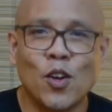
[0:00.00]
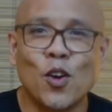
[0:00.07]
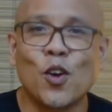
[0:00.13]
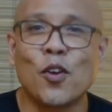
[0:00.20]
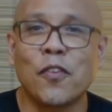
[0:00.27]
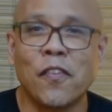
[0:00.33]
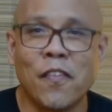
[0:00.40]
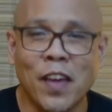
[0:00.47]

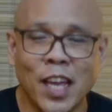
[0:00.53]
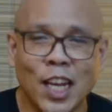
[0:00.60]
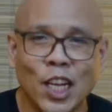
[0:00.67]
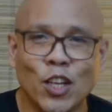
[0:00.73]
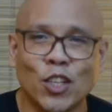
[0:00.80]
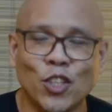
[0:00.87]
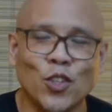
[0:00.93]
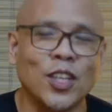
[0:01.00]
or
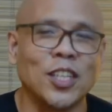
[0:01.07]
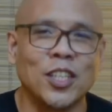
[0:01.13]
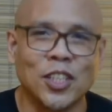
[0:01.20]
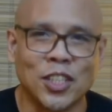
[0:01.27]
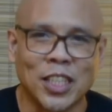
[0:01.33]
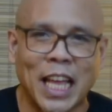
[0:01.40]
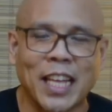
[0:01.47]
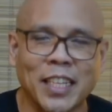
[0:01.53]
failure to
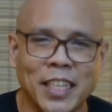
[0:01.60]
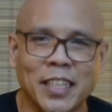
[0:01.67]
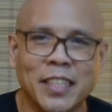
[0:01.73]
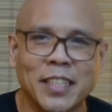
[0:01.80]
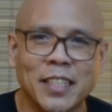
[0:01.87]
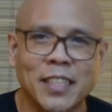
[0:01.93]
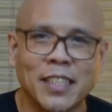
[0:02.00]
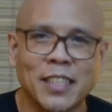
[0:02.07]
understand it.